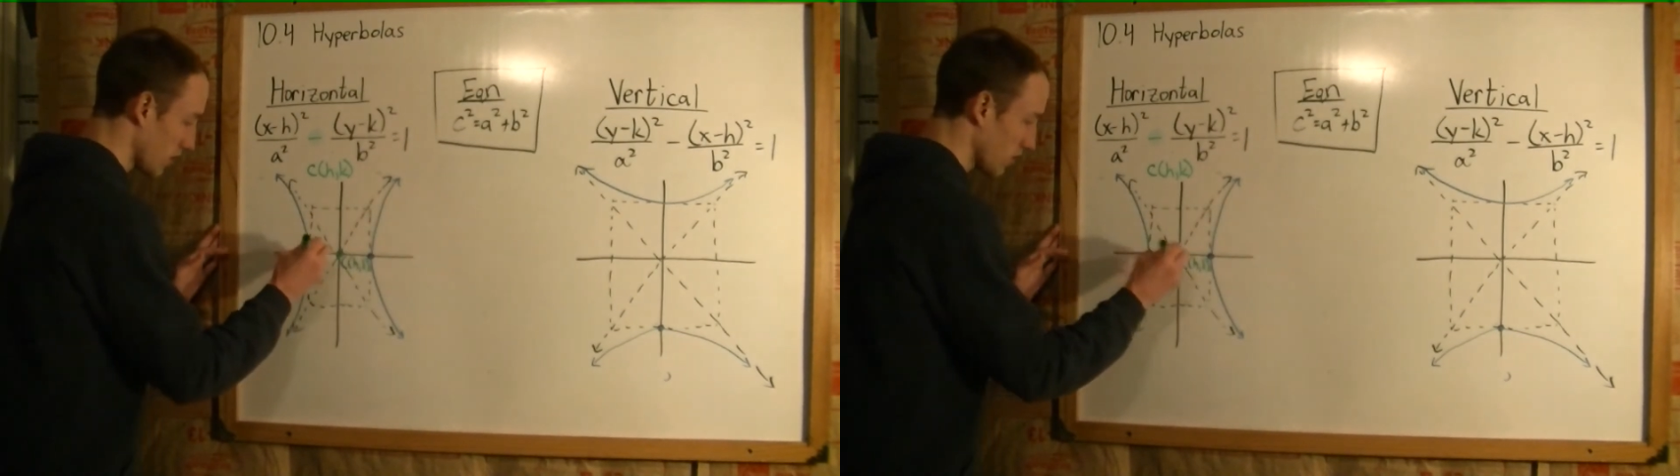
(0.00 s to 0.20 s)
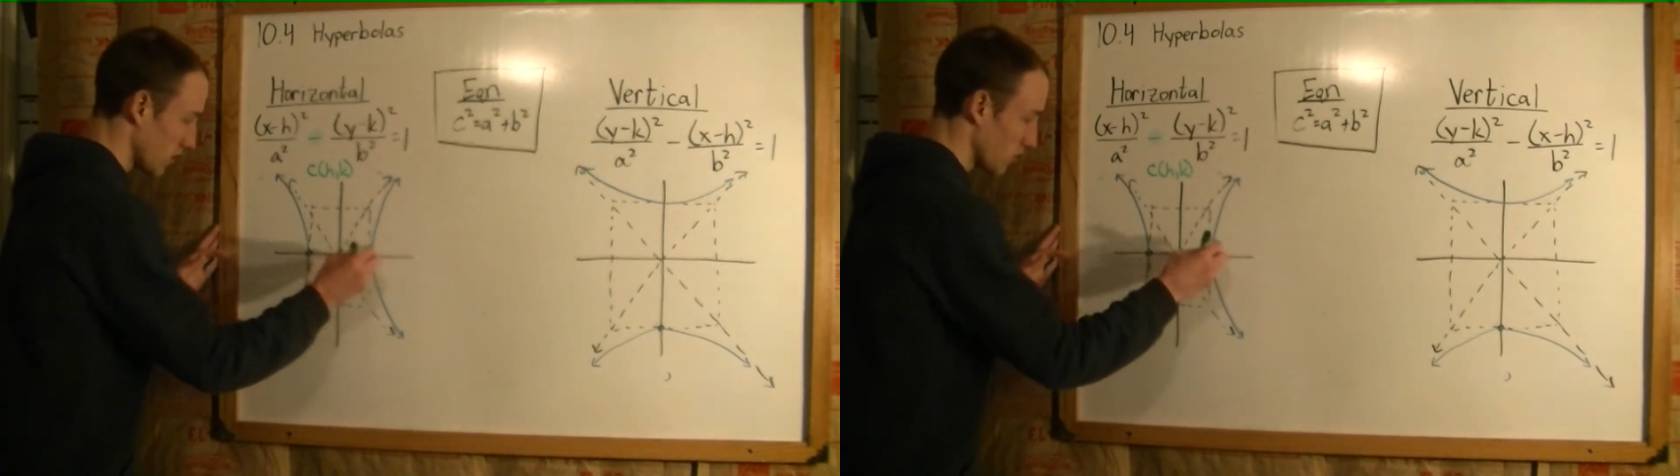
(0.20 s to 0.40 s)

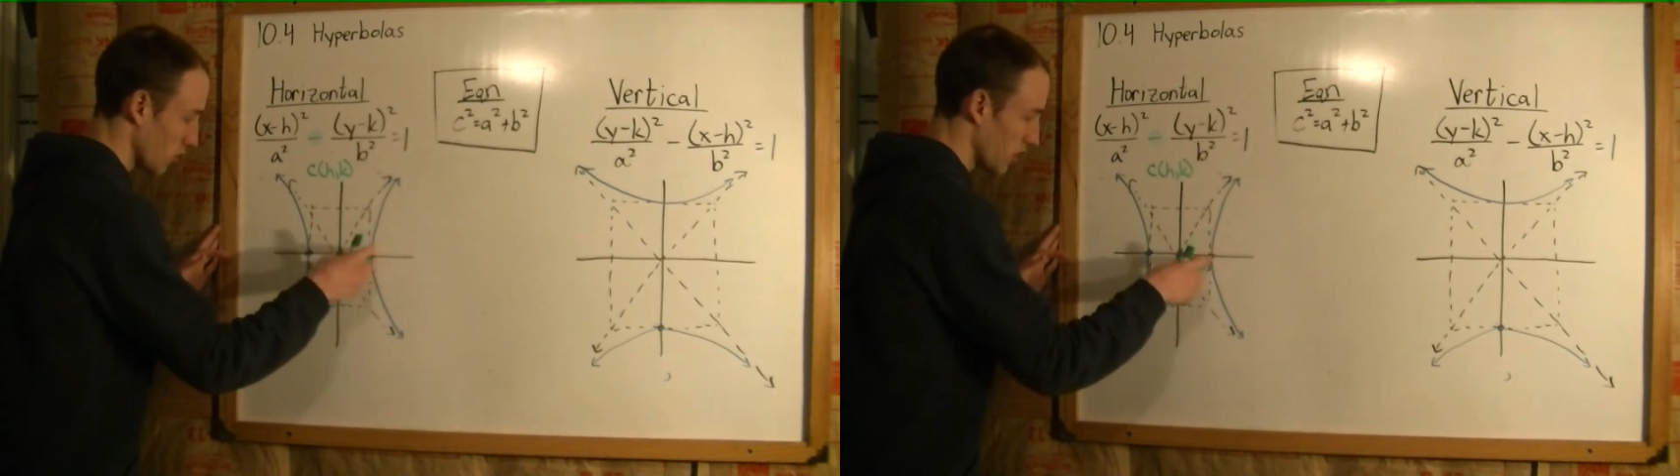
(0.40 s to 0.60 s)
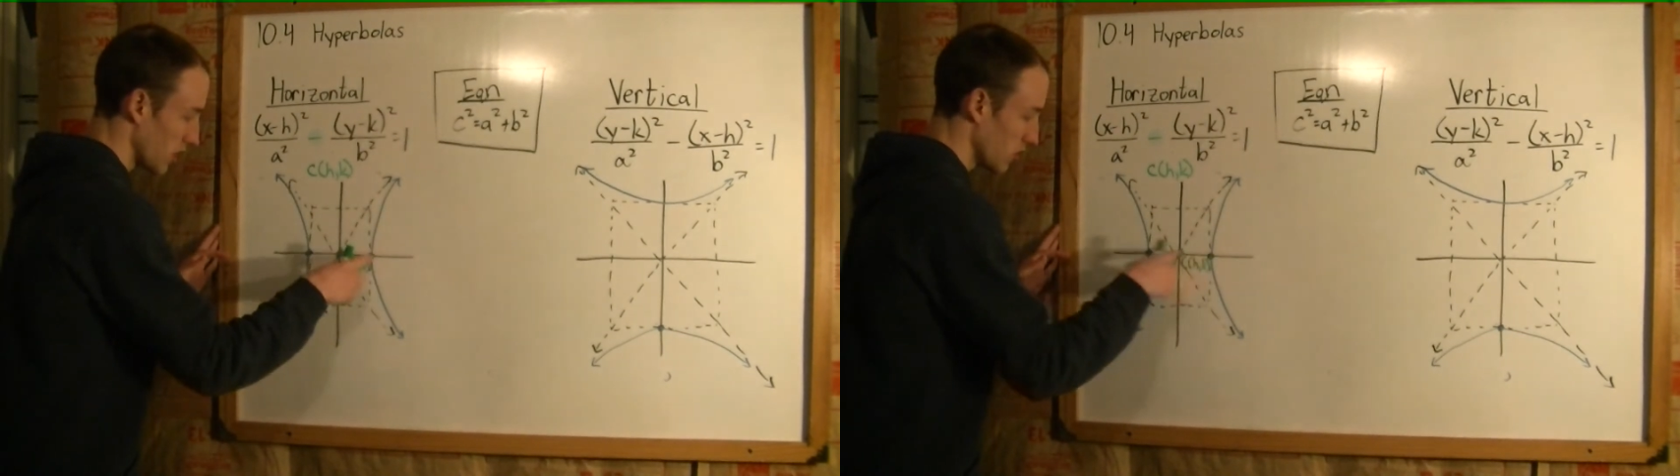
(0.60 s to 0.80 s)
So
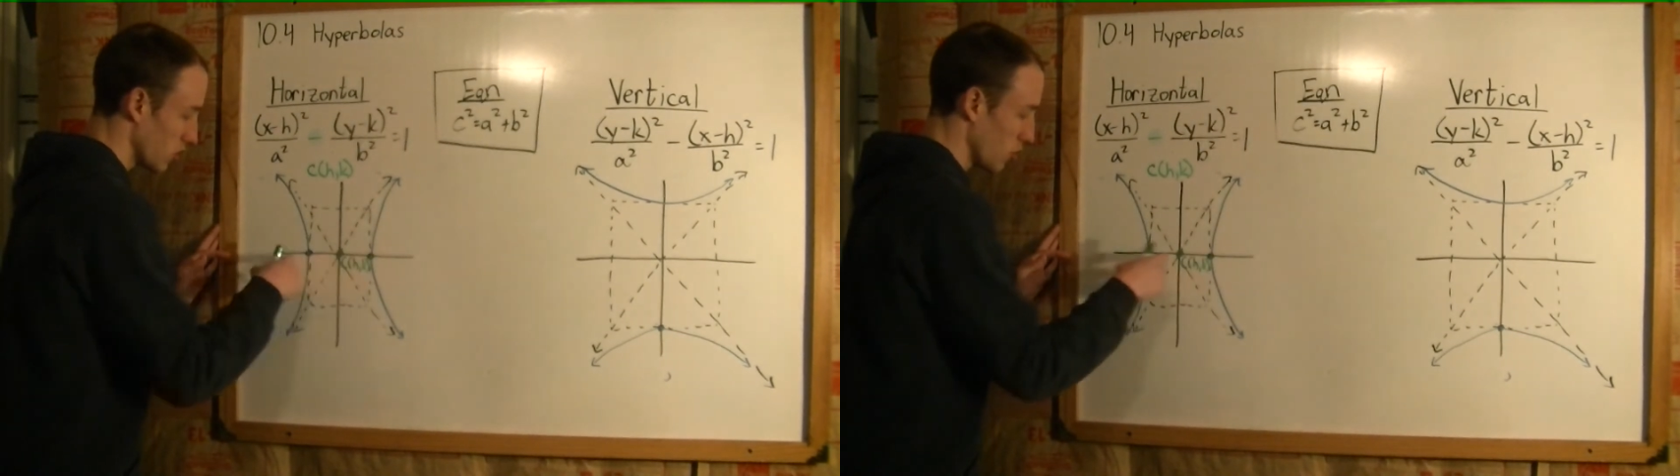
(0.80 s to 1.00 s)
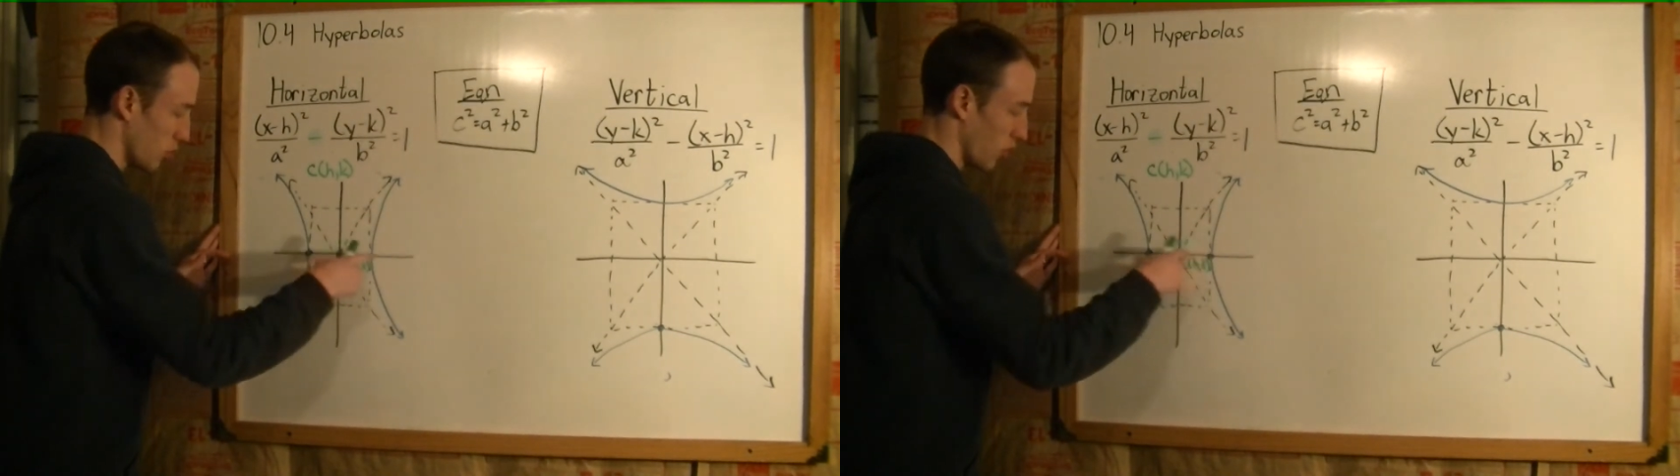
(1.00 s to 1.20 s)
these 2
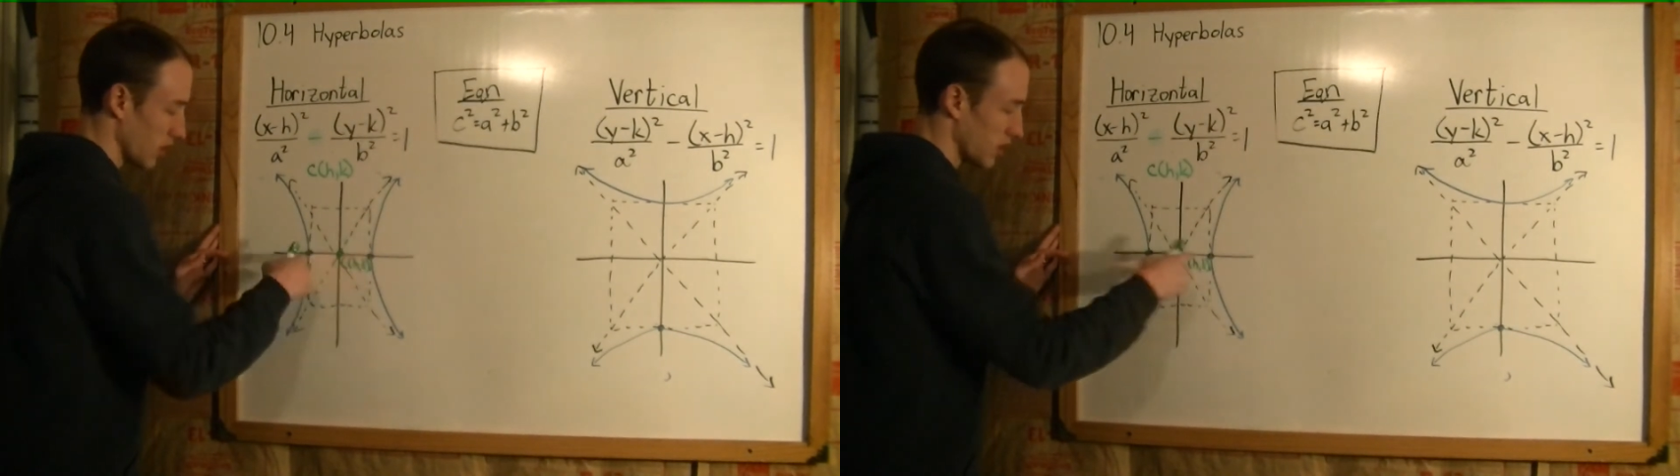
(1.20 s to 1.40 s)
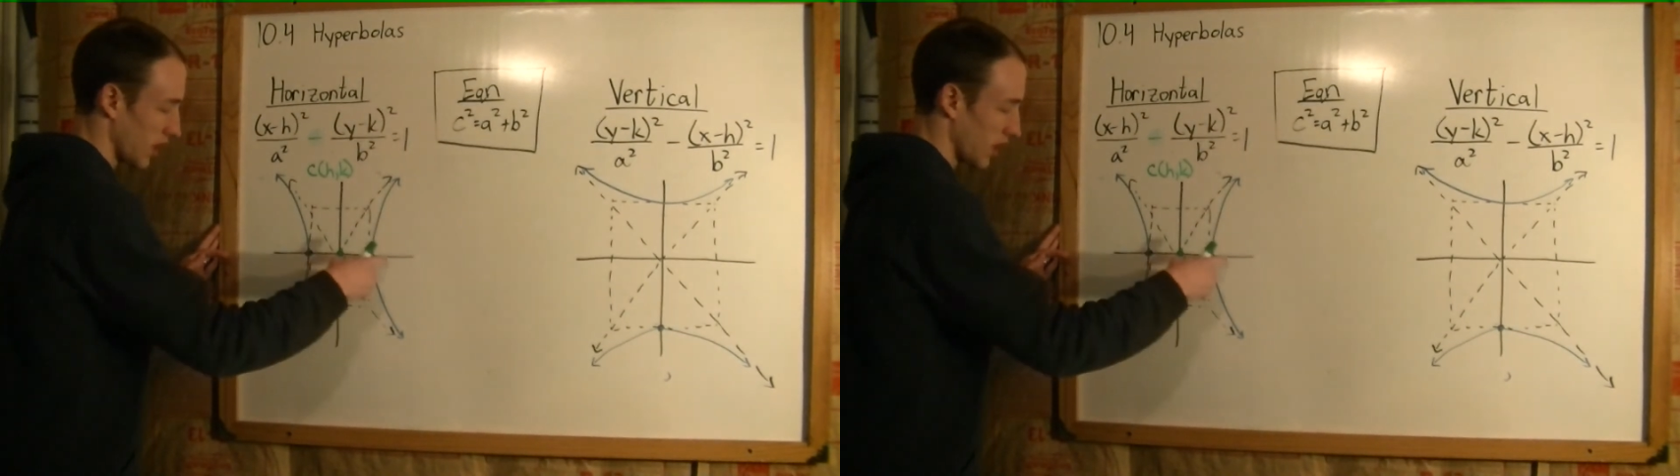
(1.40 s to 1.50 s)
points that I